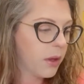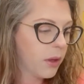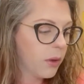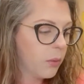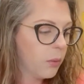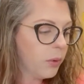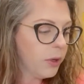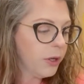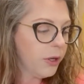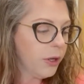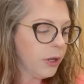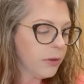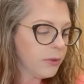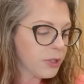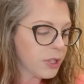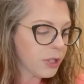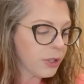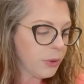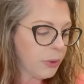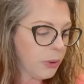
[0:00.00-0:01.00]
Want to know if
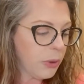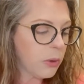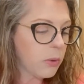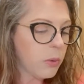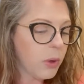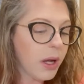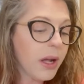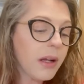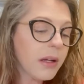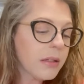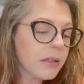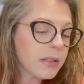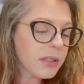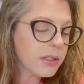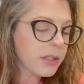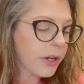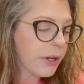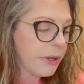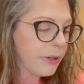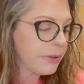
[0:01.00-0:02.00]
she knew who it was.
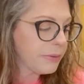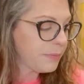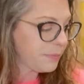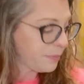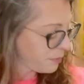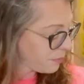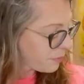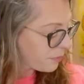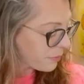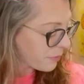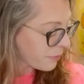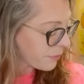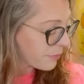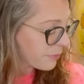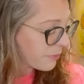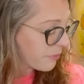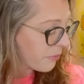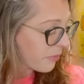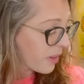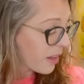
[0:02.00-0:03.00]
So
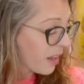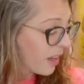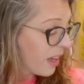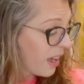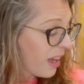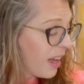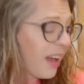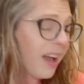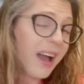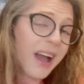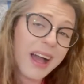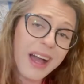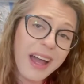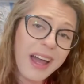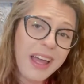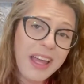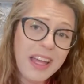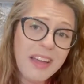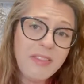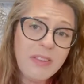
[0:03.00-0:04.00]
I
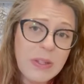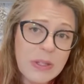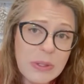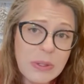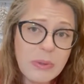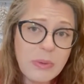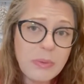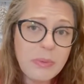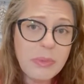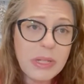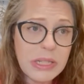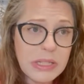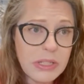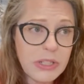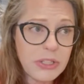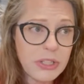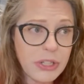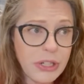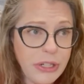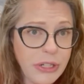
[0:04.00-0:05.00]
have a little
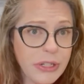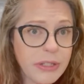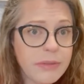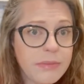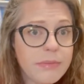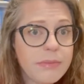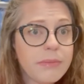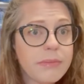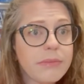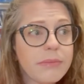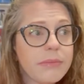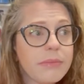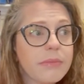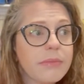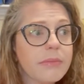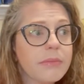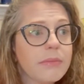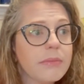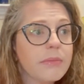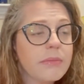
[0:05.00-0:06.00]
miniature
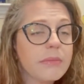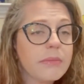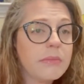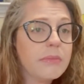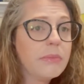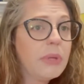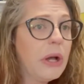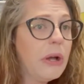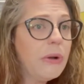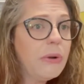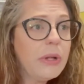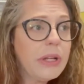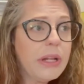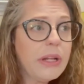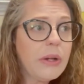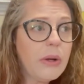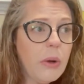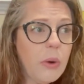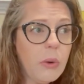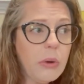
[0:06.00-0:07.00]

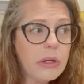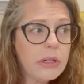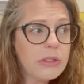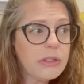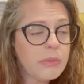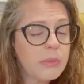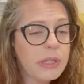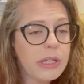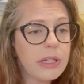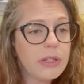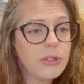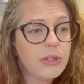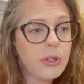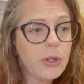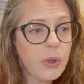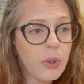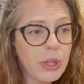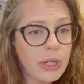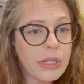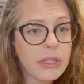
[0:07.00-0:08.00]
pony horse, miniature
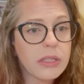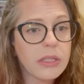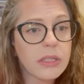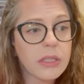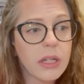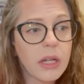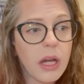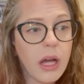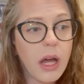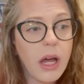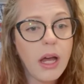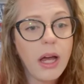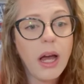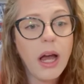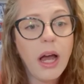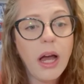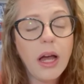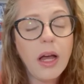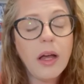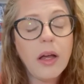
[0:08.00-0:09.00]
horse,
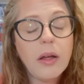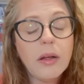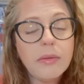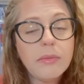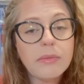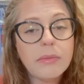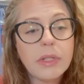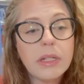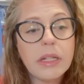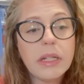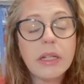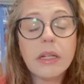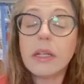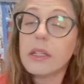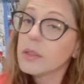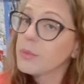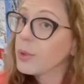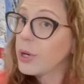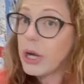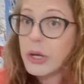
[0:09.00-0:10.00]
and he
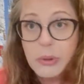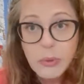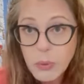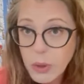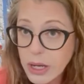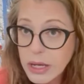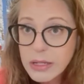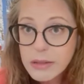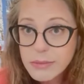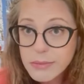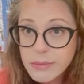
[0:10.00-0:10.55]
is brown and white.